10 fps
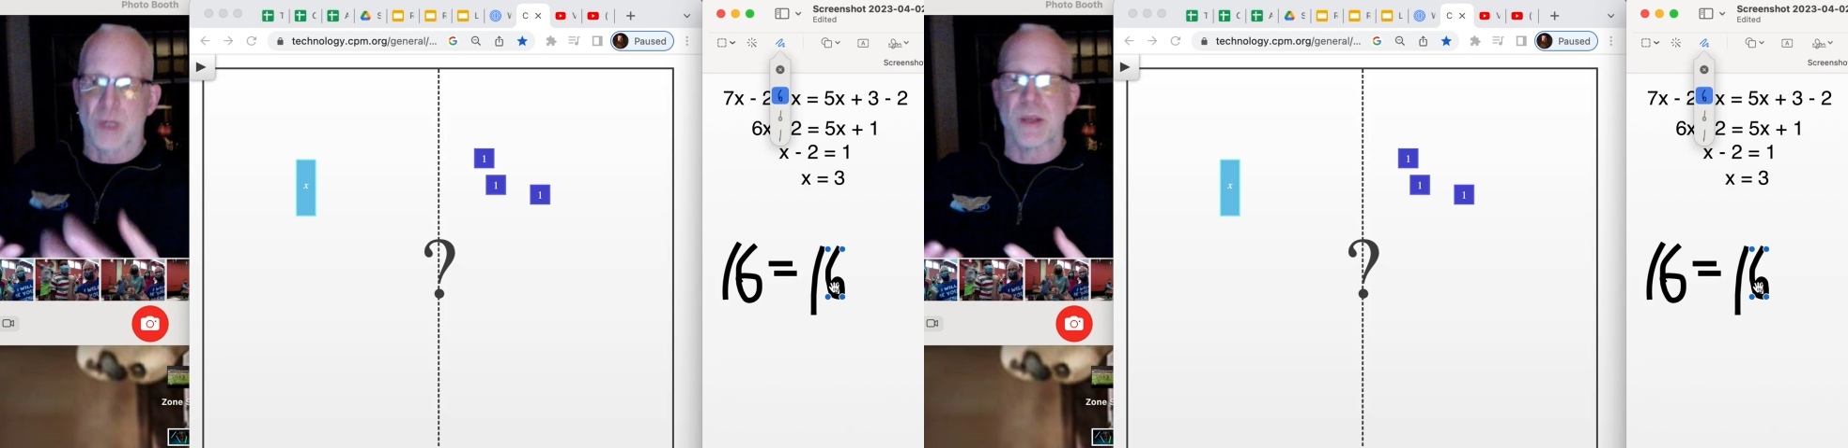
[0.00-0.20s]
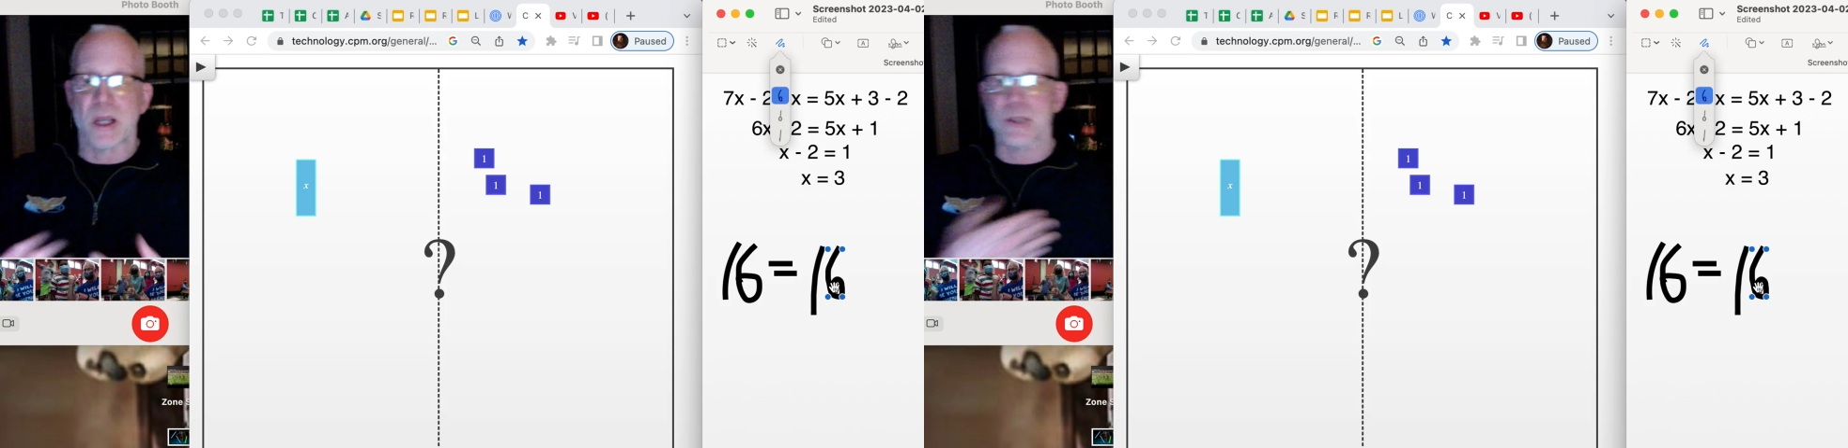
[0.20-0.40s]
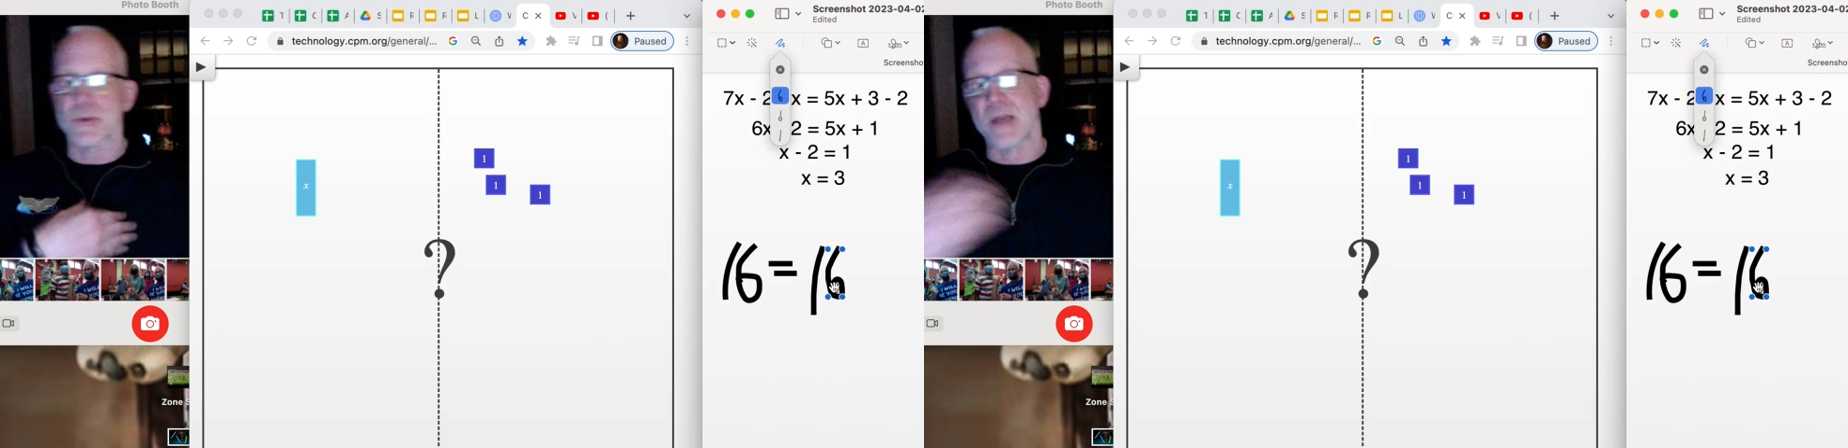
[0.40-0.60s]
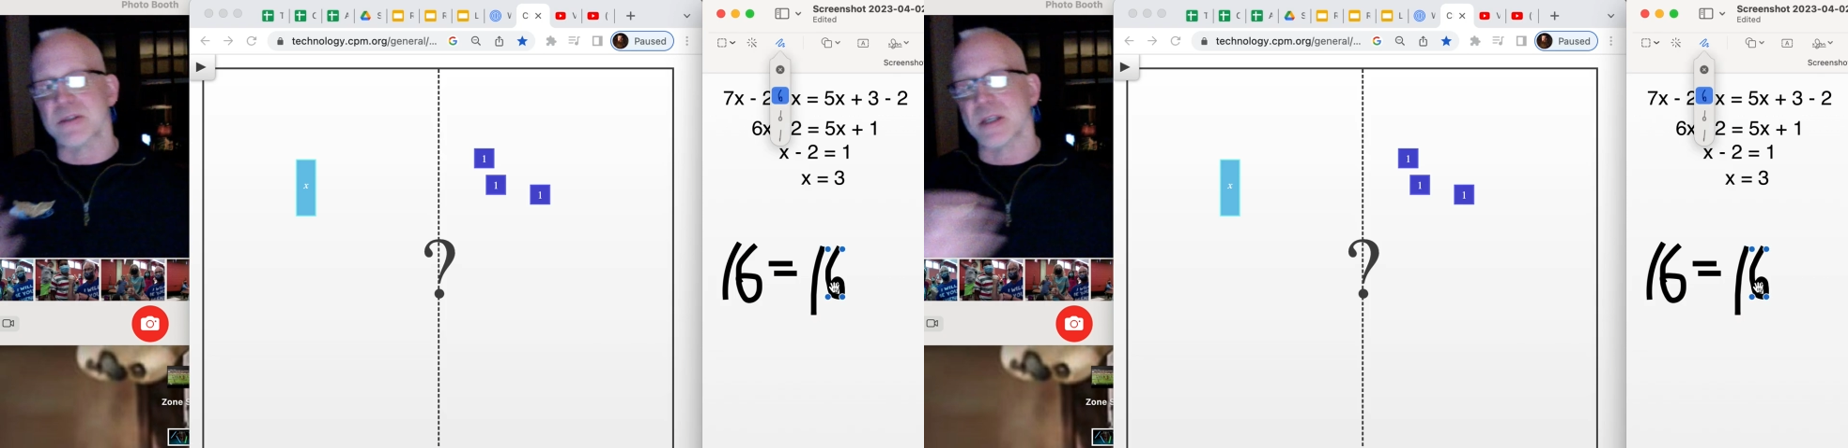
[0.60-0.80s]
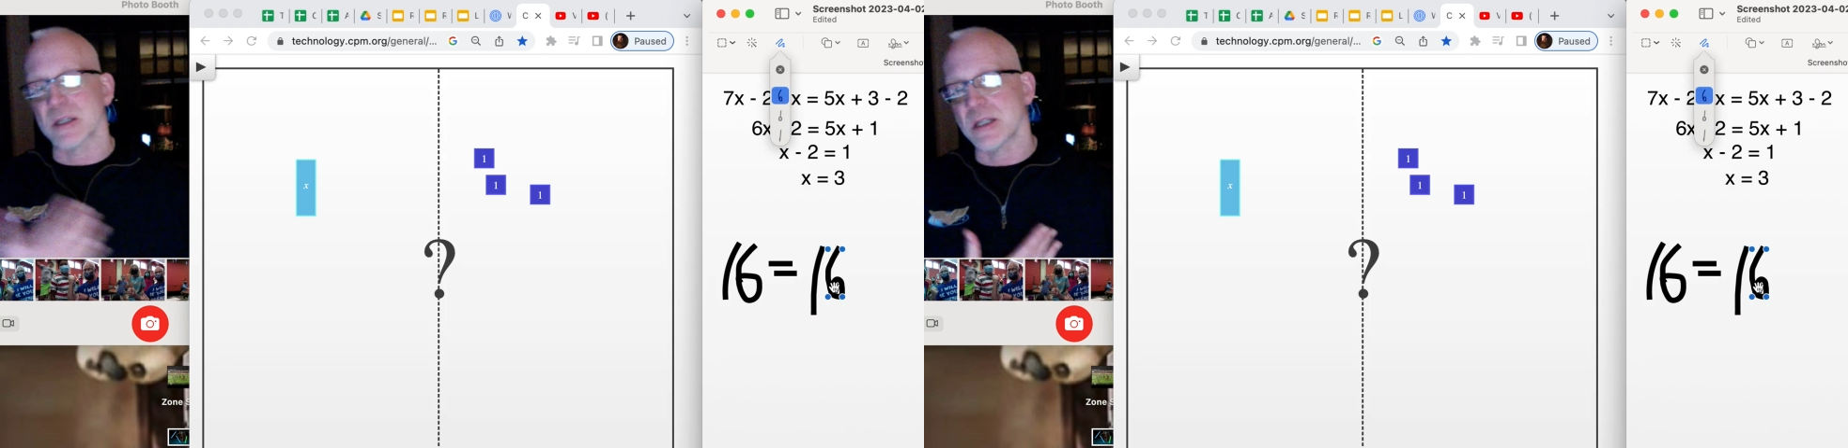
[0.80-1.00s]
because we have
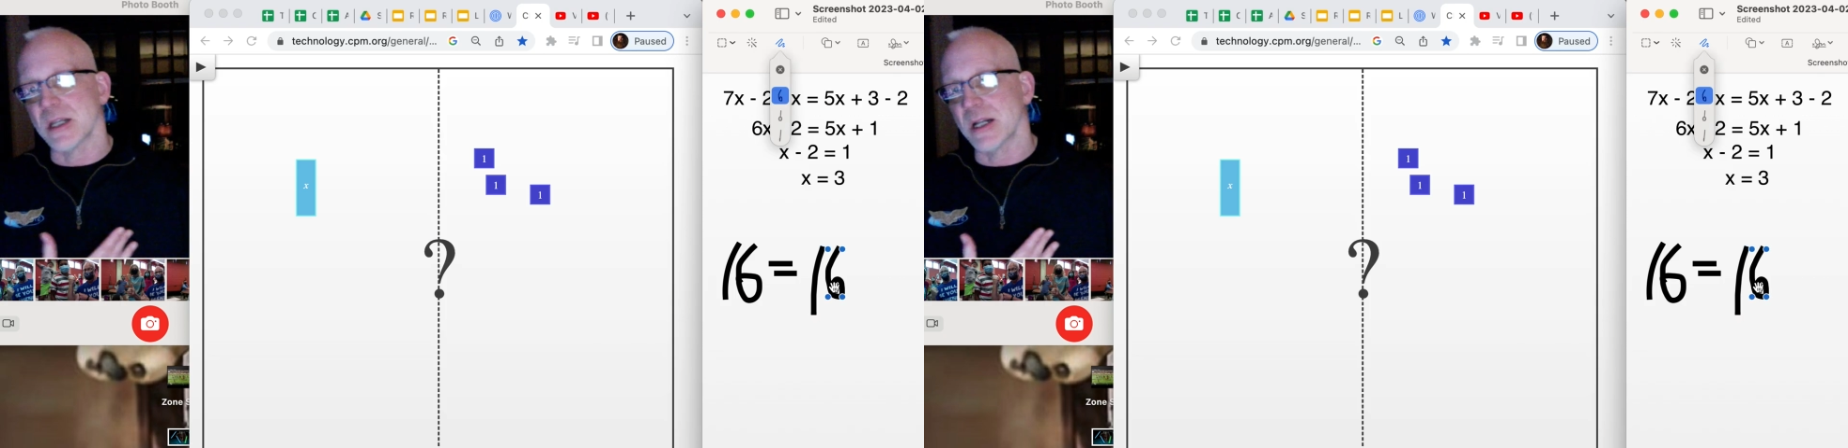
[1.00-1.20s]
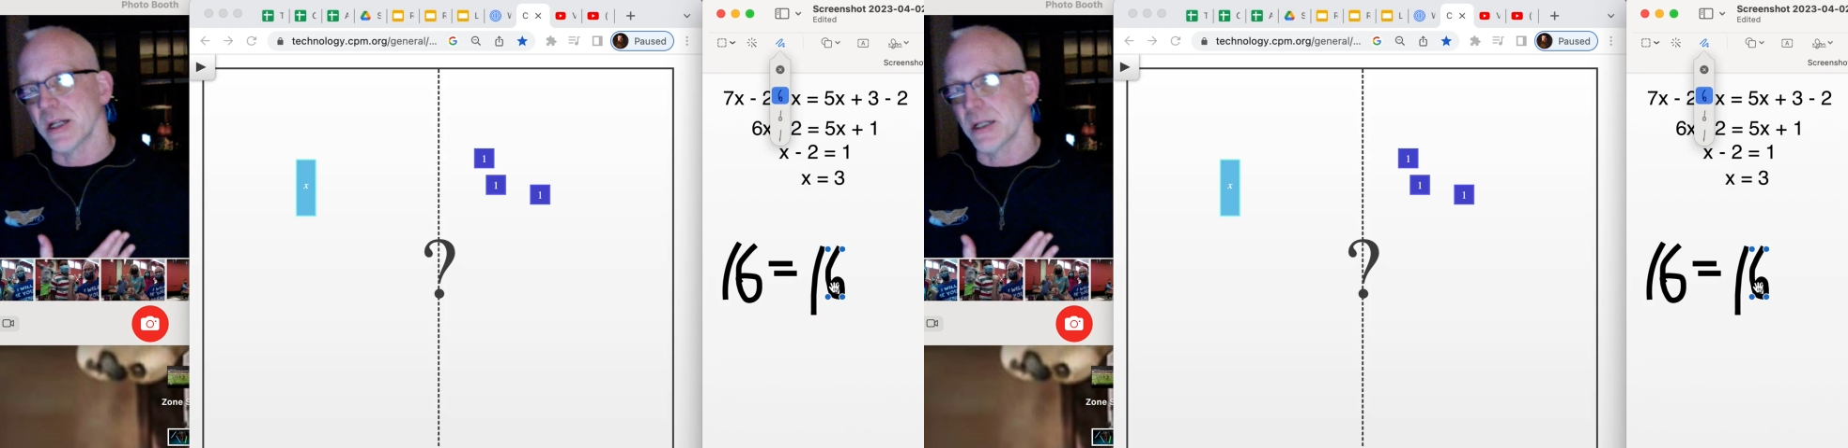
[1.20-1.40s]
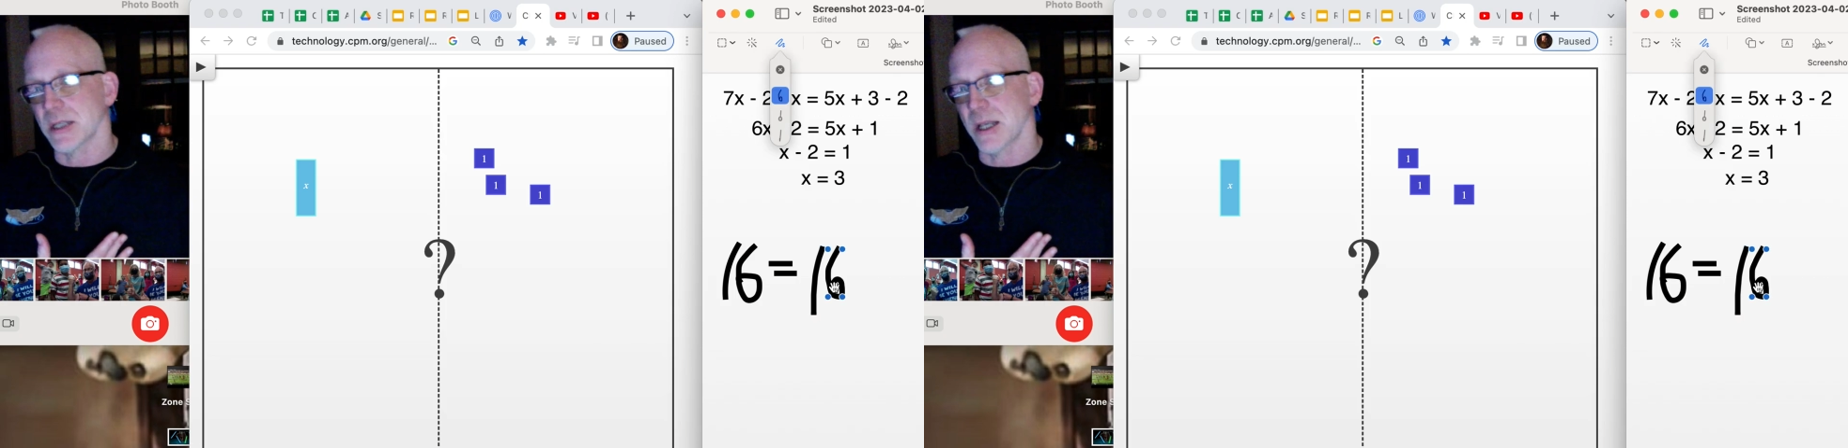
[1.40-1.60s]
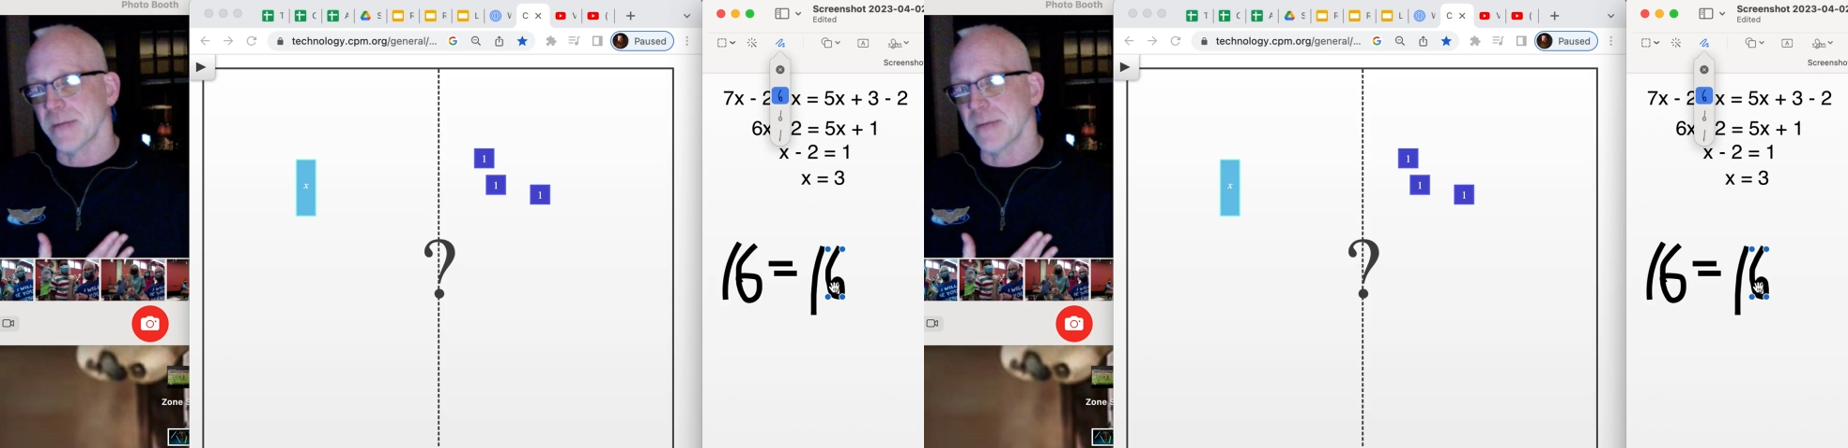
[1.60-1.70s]
16 on each side.